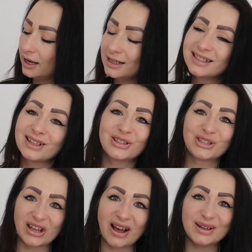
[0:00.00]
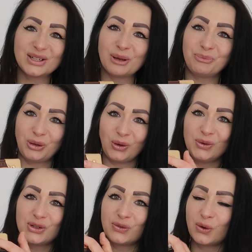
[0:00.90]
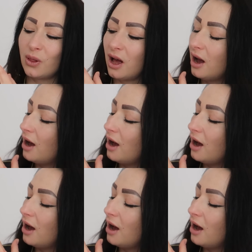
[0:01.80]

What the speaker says: it's such a beautiful